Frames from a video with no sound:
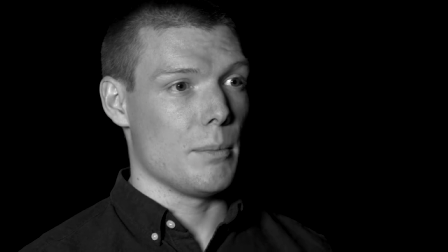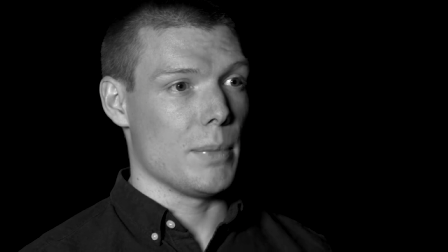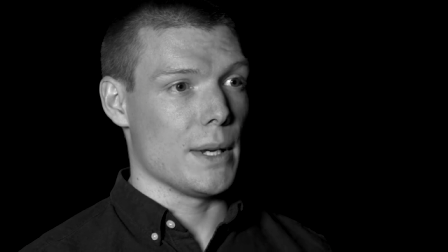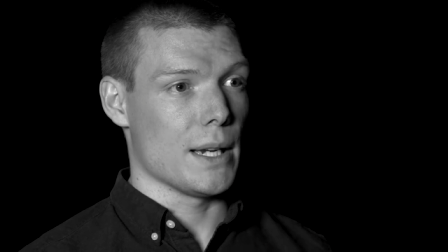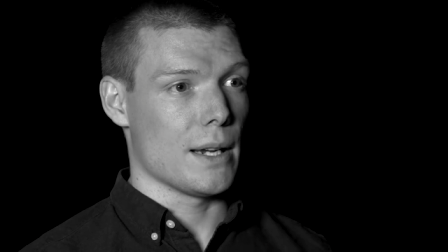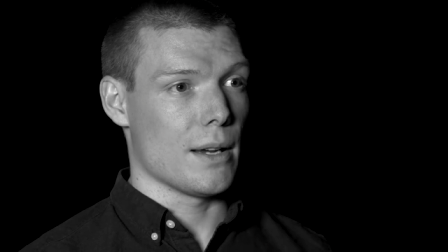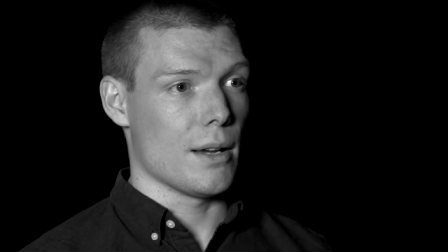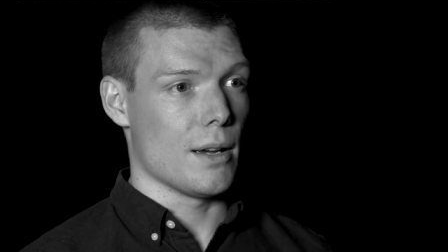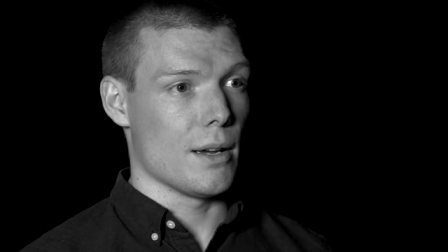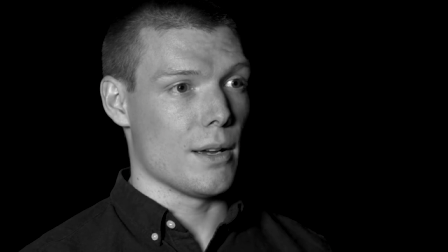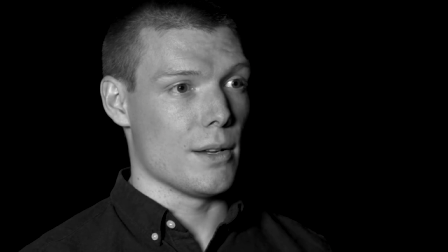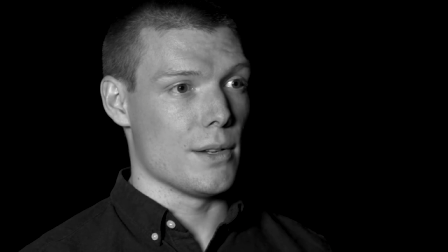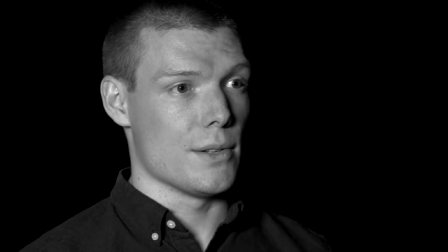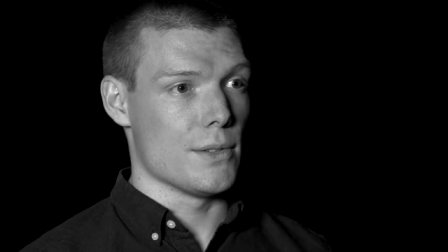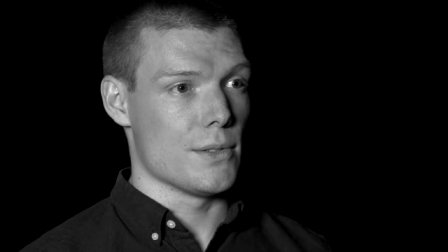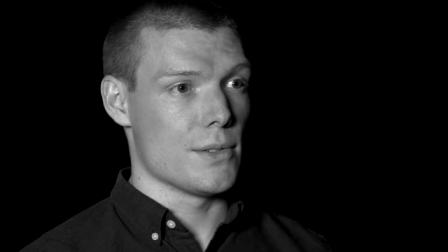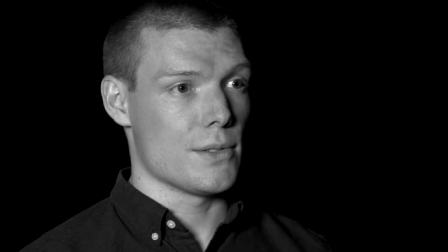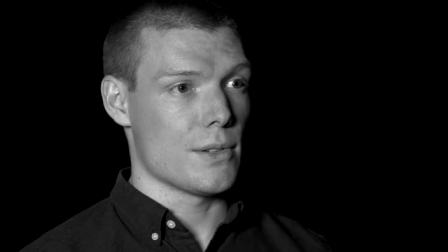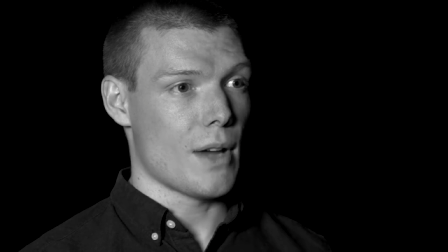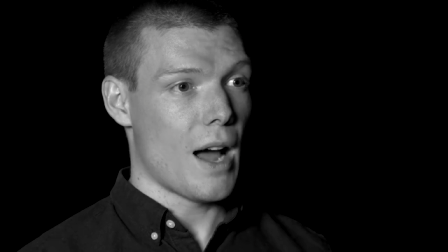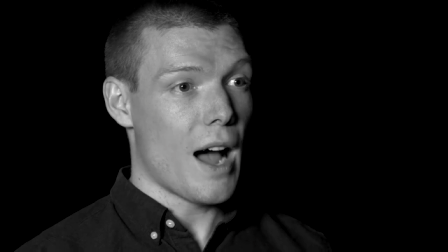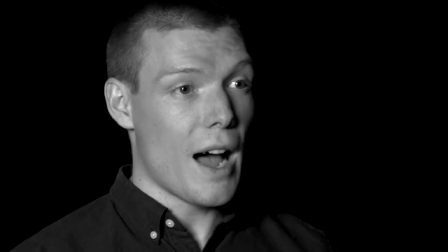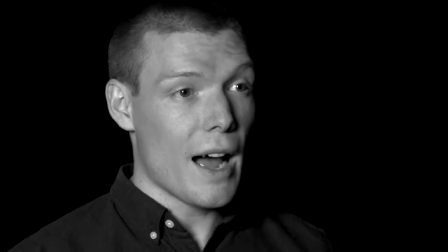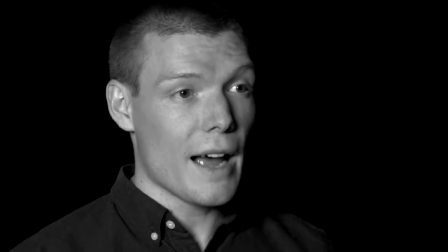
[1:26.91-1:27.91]

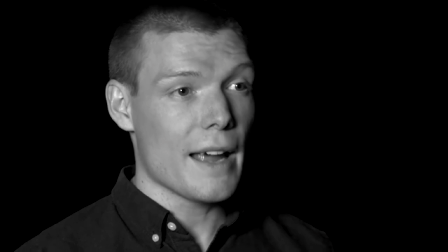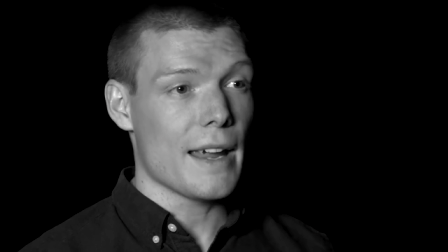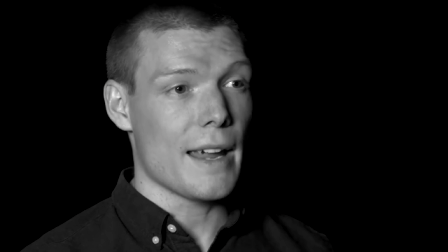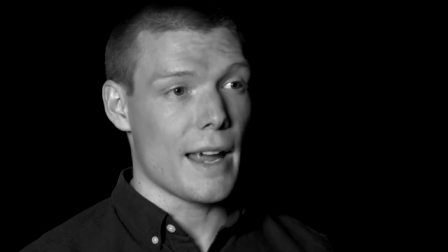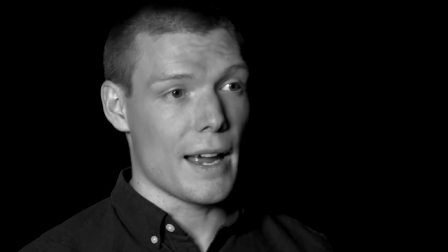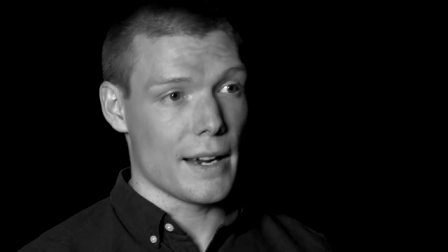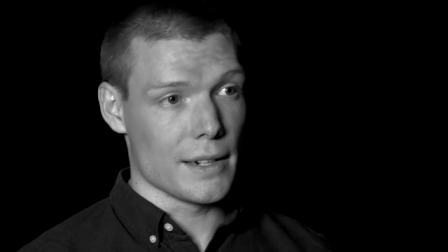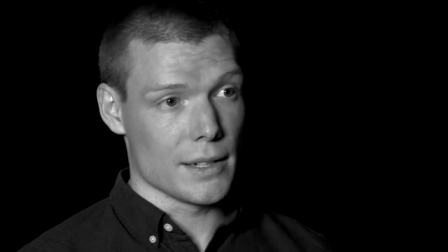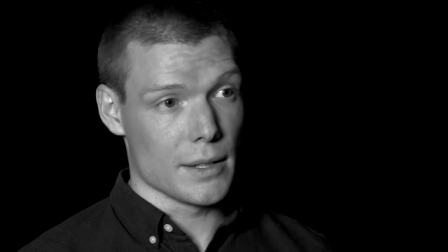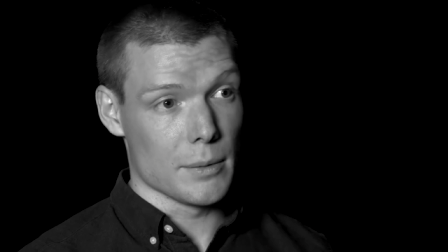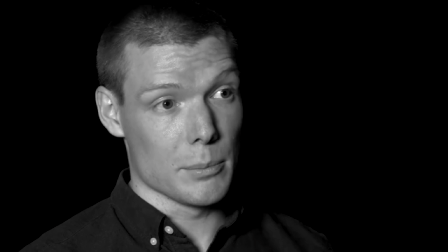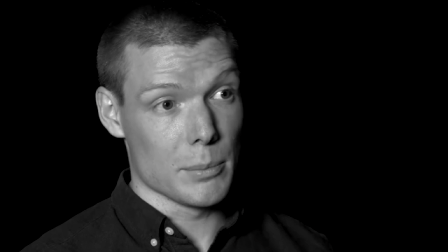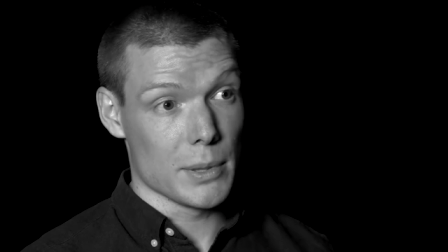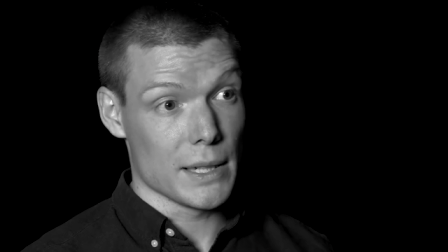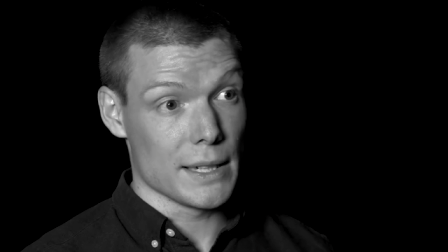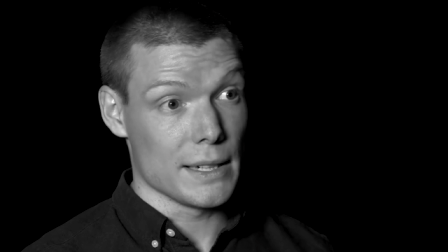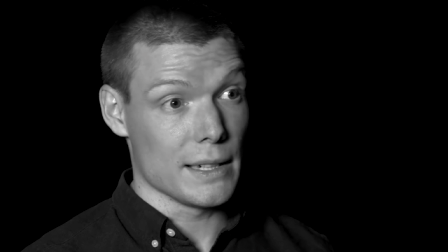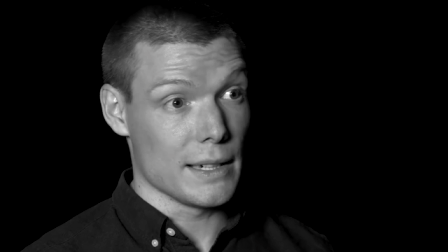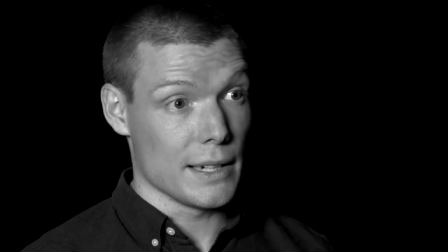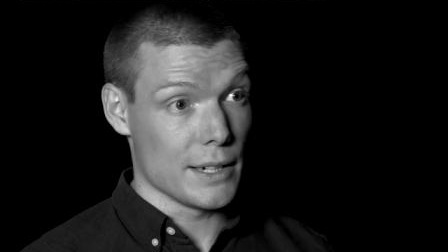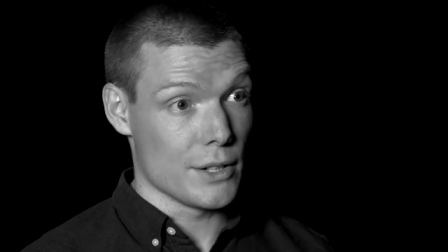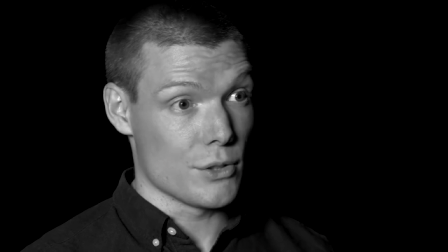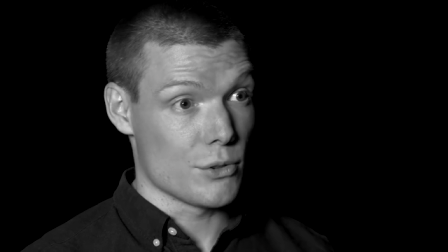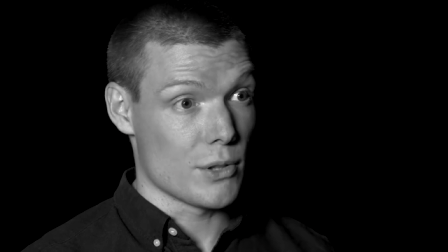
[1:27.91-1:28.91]
because I had
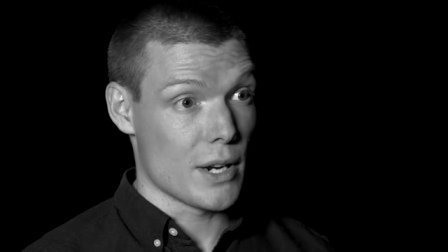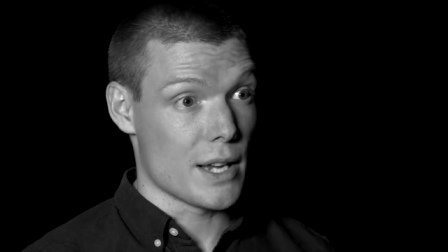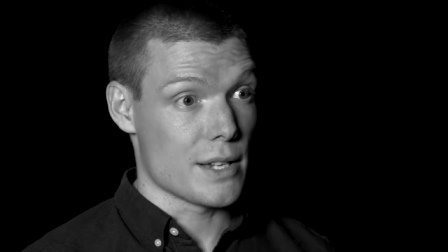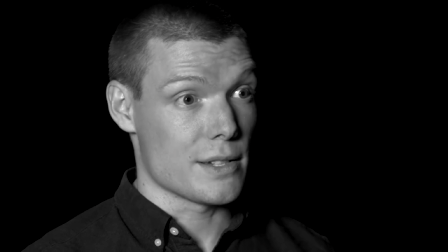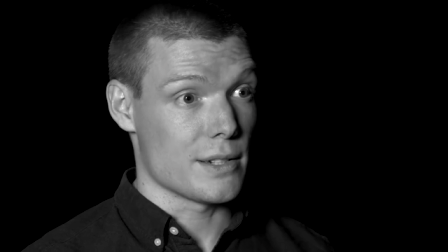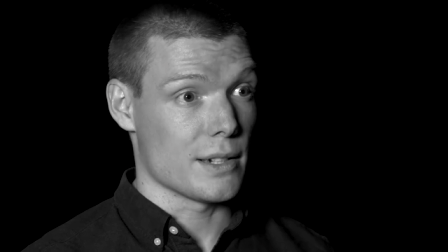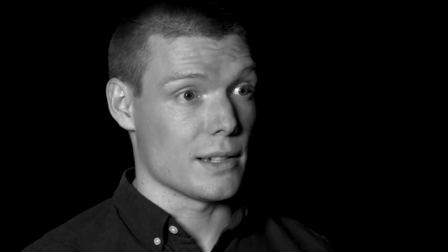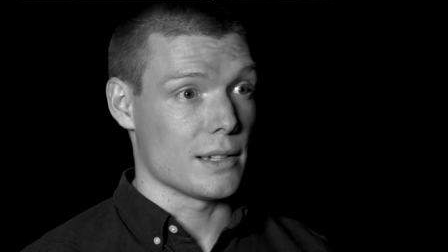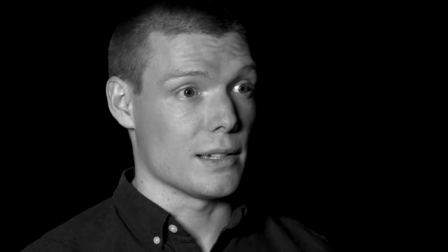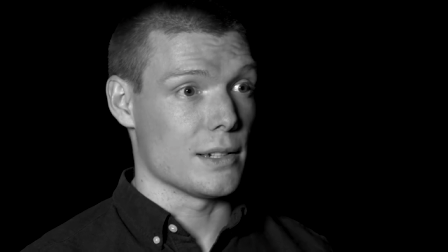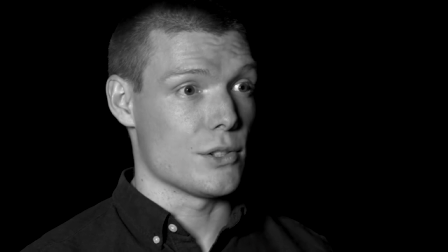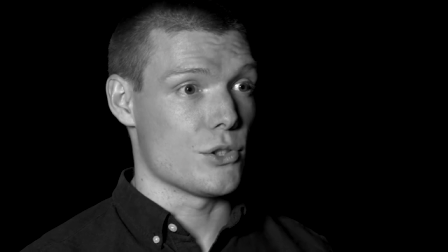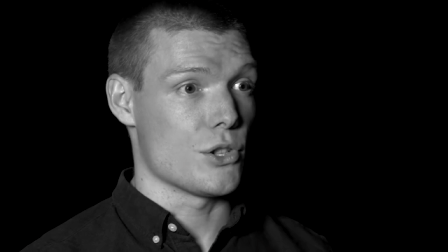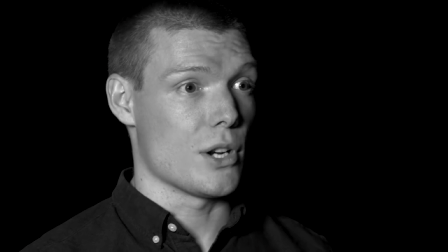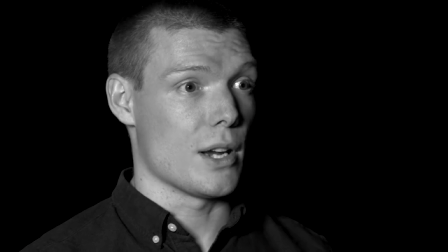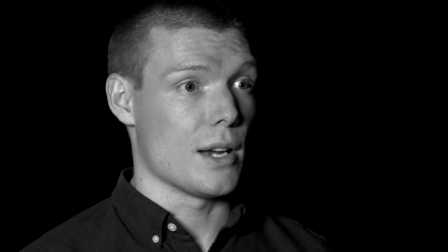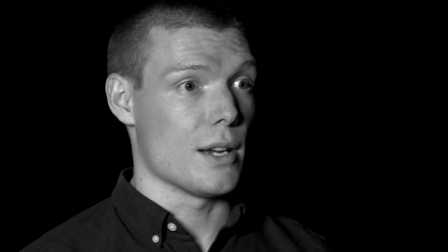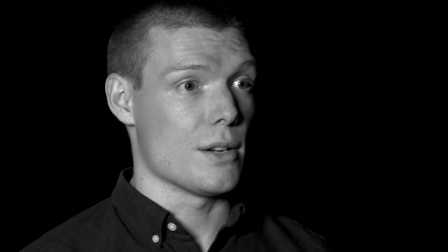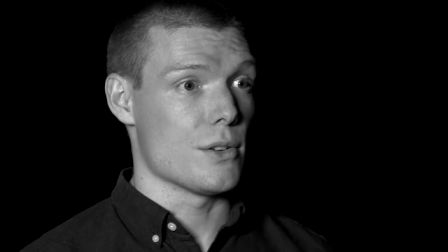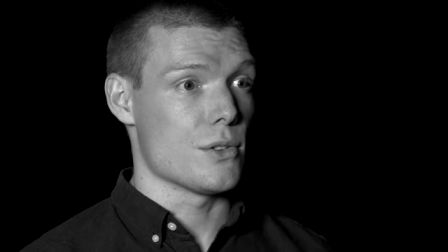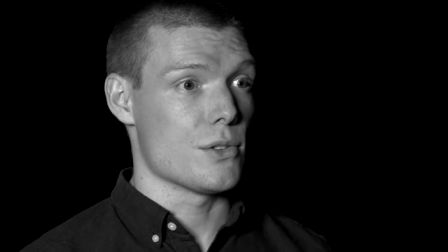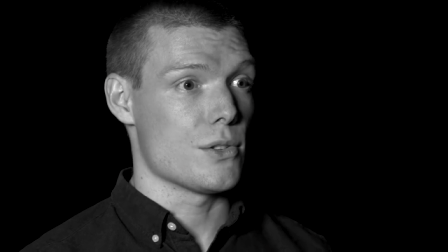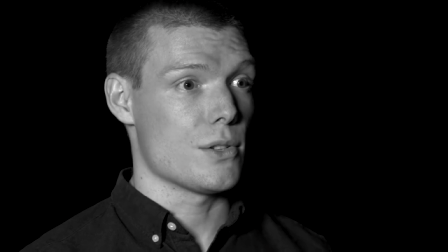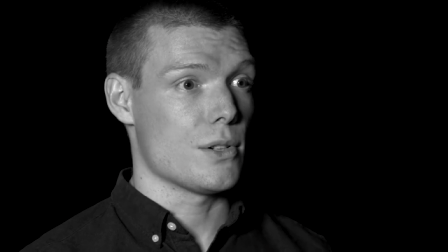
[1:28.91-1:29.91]
completely and drastically
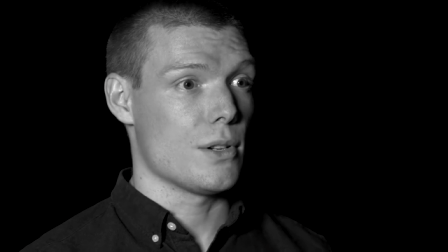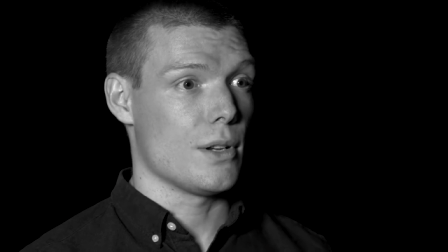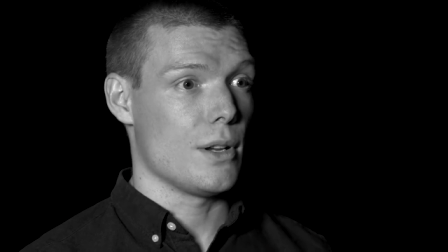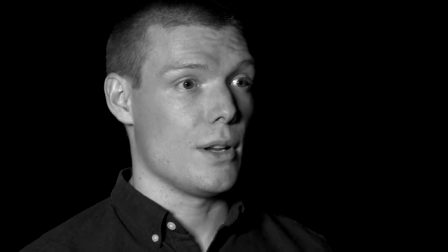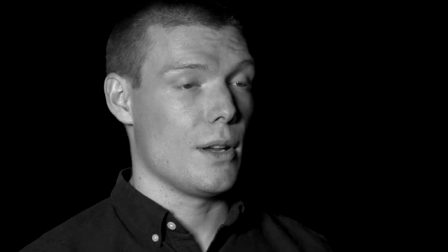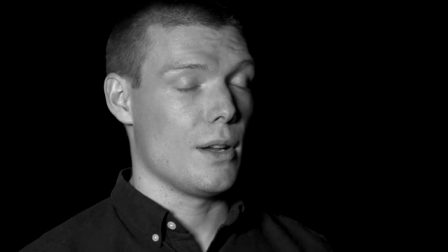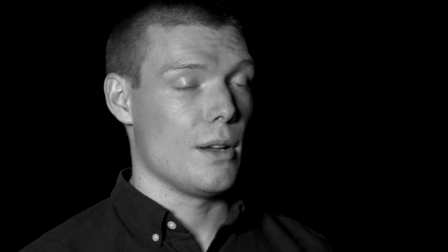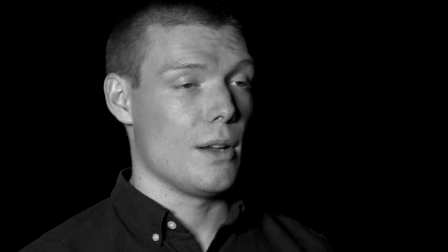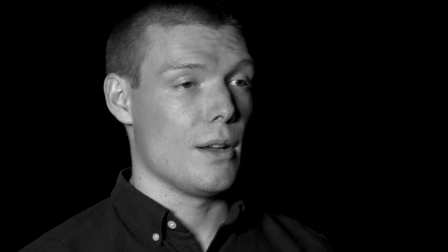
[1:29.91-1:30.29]
changed.